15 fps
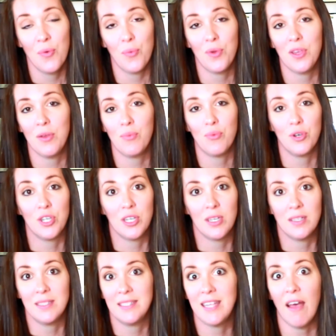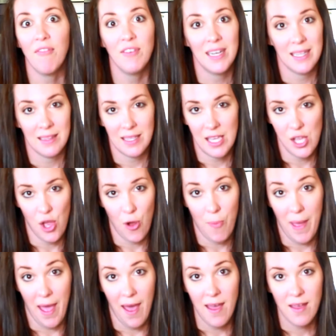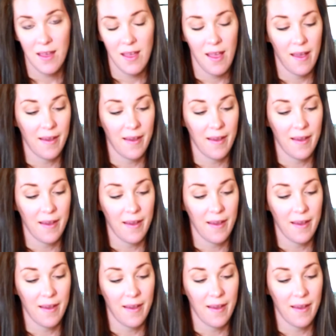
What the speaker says: We would definitely go back.